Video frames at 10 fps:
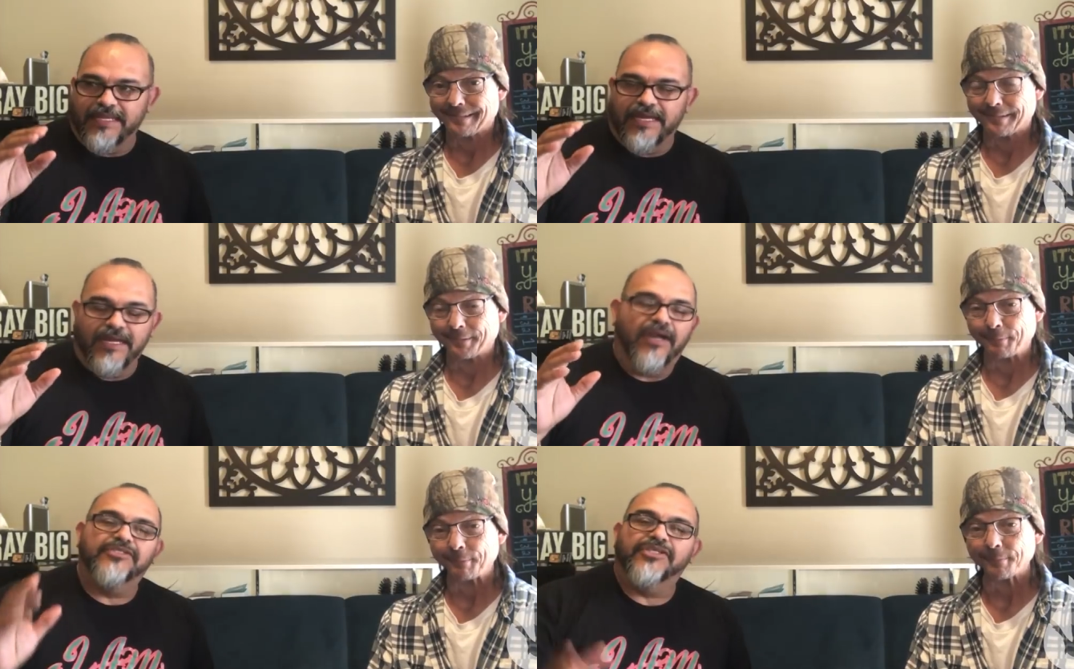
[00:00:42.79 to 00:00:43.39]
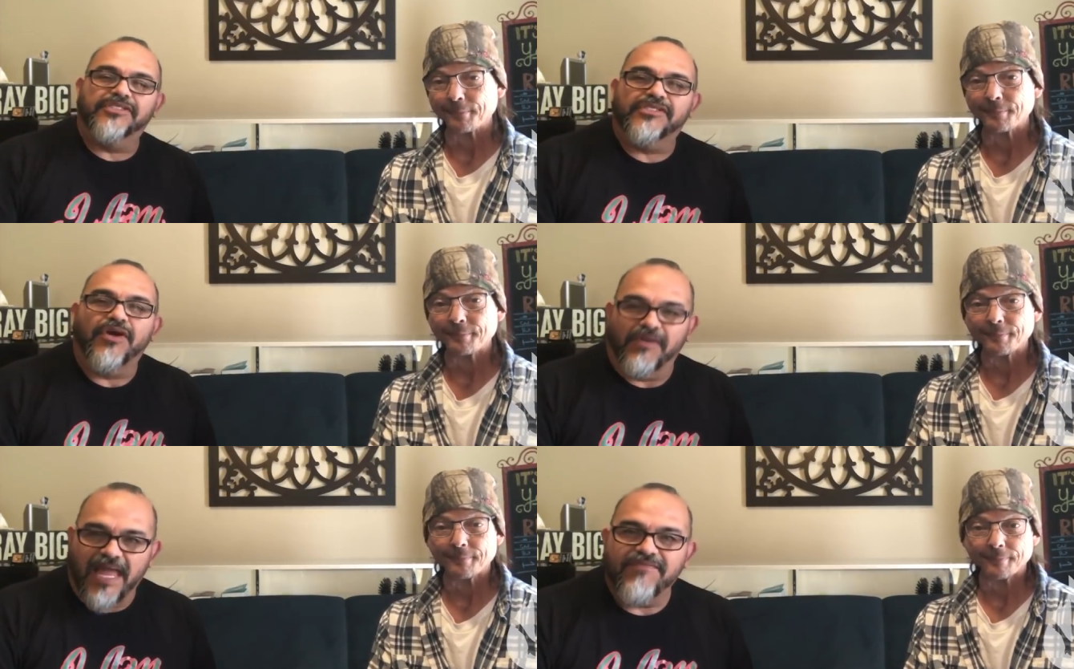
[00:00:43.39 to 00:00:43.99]
Speaker 1: Our church is
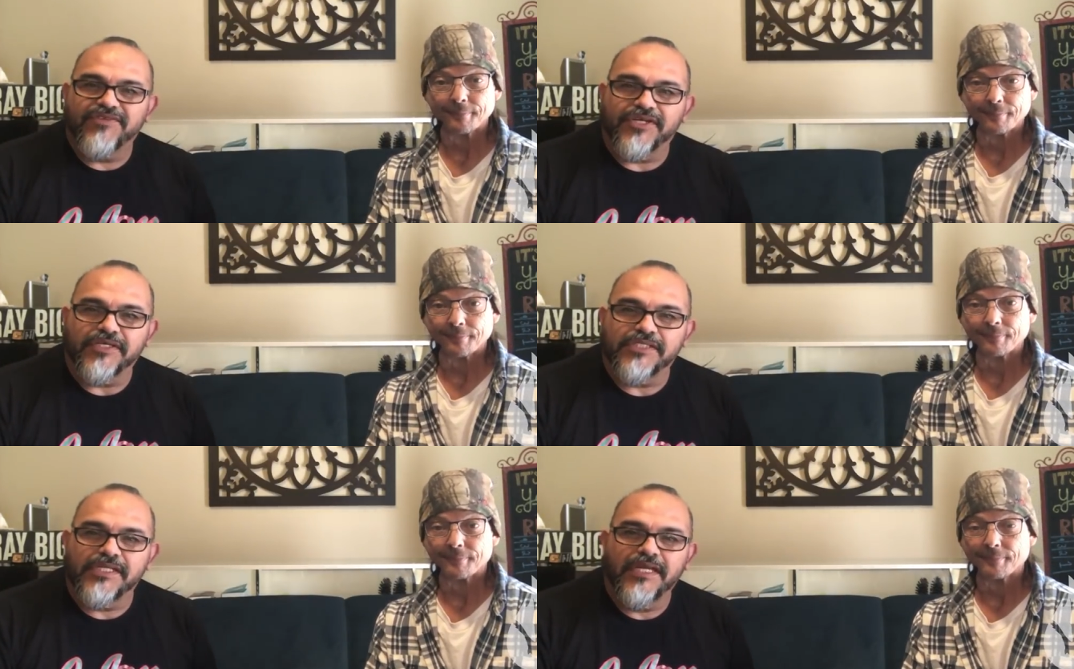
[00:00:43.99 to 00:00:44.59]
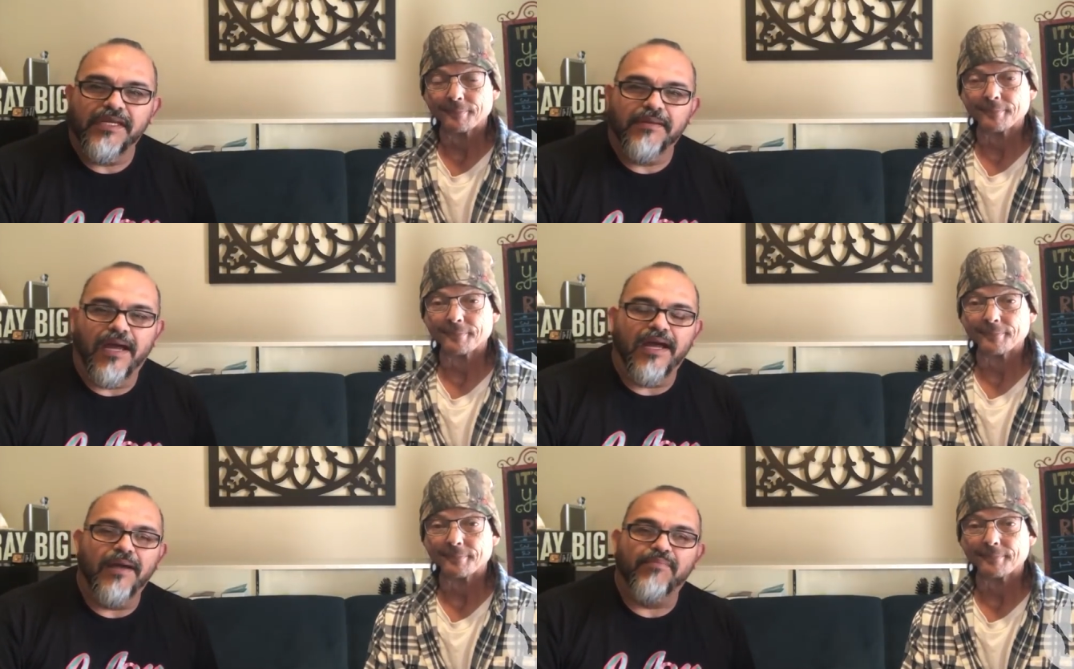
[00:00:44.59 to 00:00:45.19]
called Life Church,
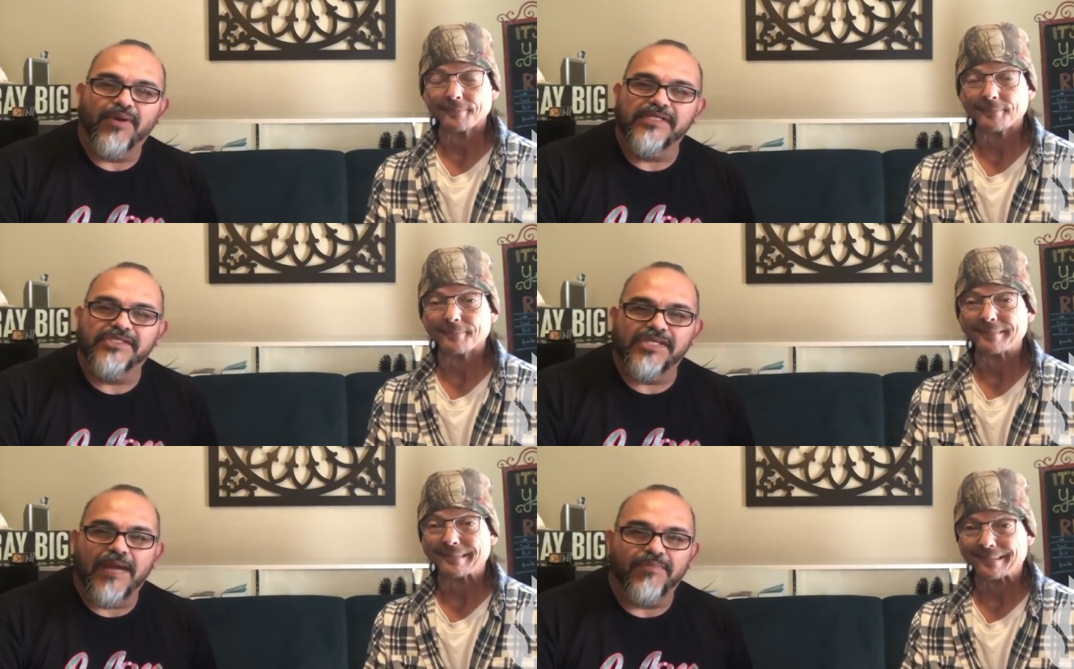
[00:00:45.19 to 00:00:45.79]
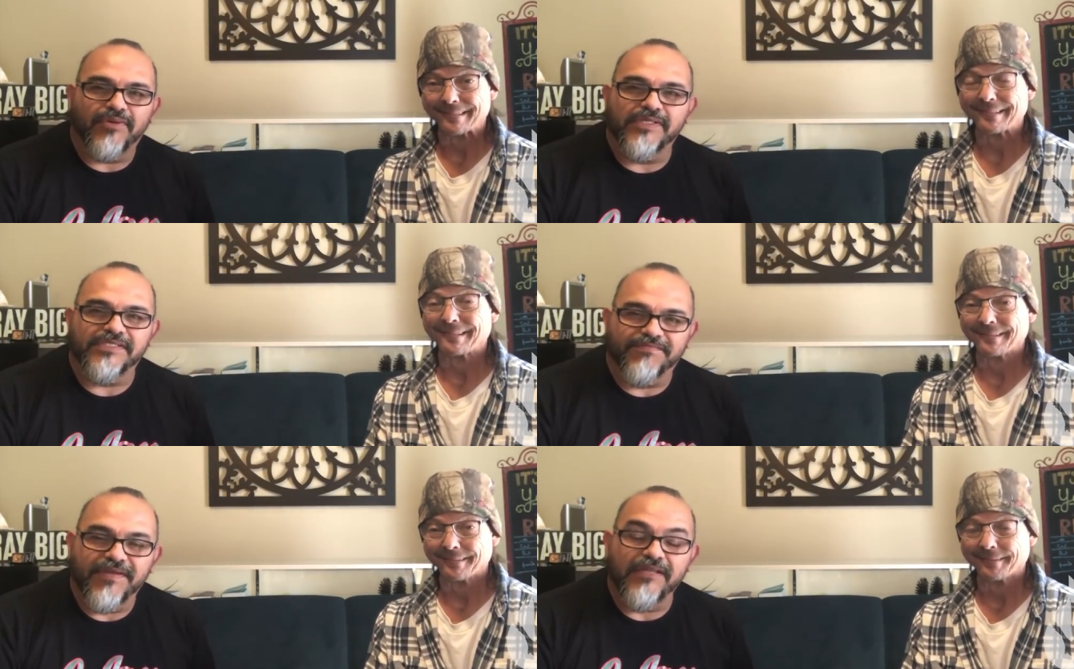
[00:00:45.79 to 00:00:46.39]
Praise Chapel
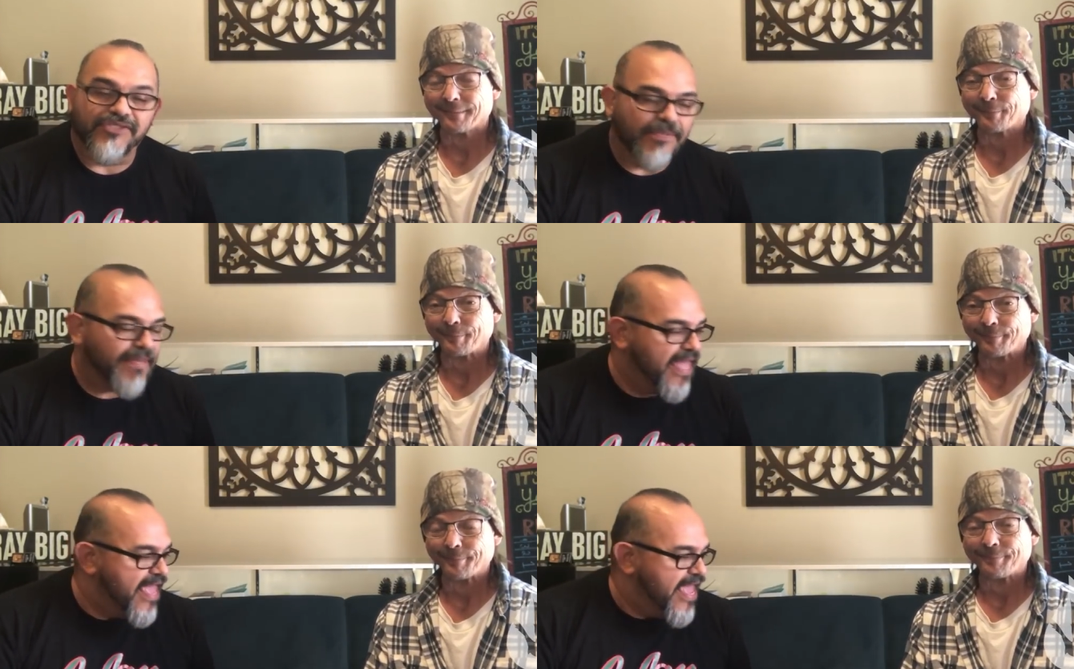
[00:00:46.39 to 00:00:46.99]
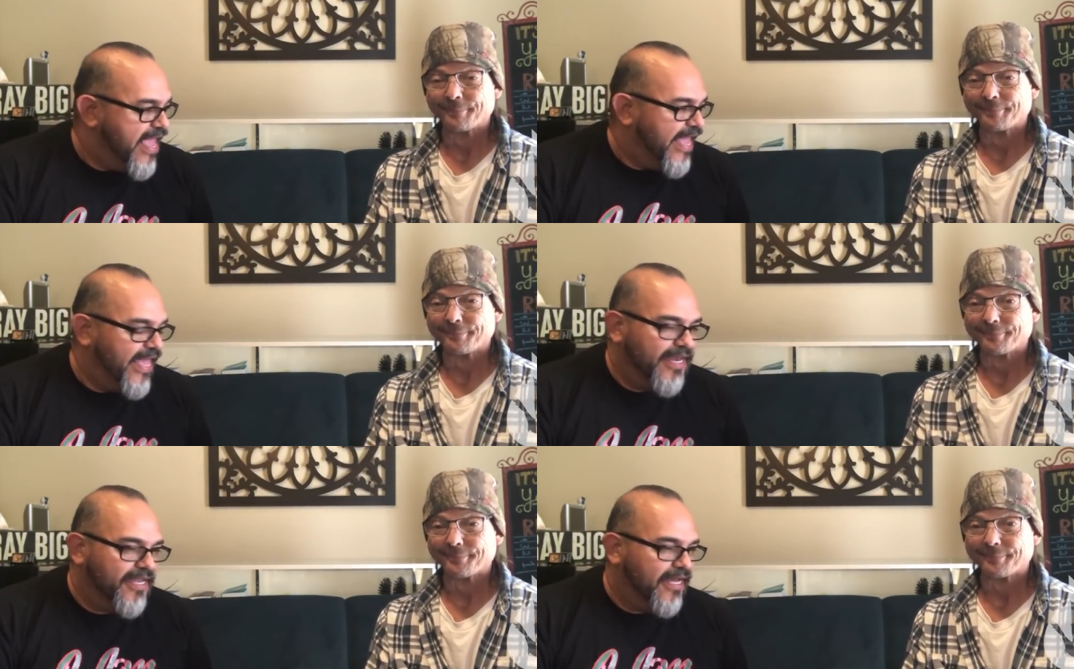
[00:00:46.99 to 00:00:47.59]
Christian Fellowship.
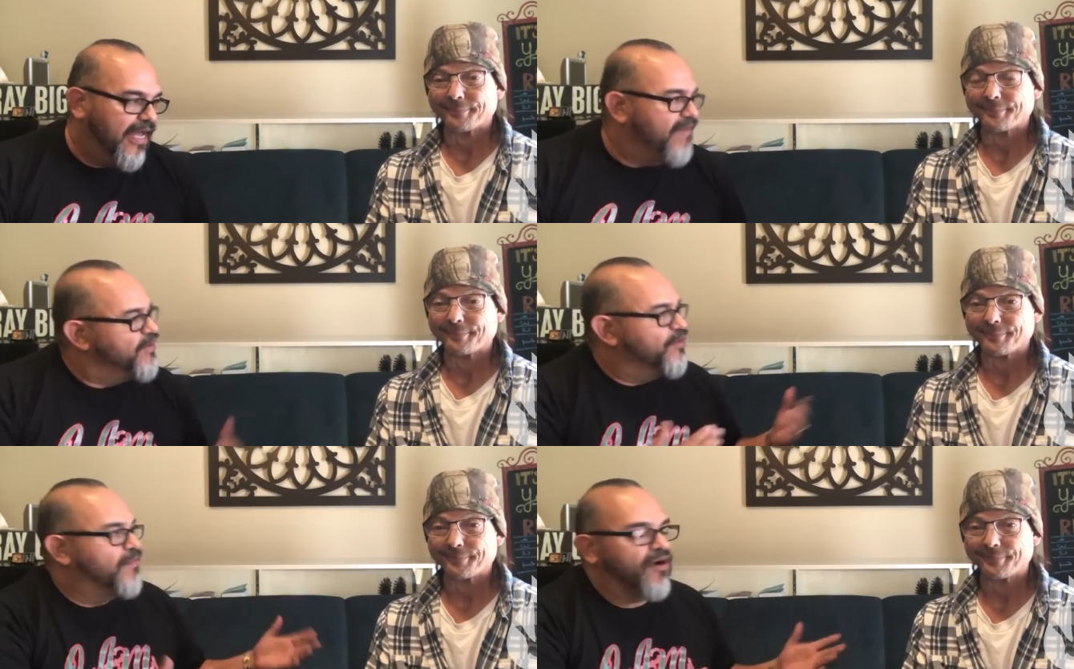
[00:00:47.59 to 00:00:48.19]
And I've known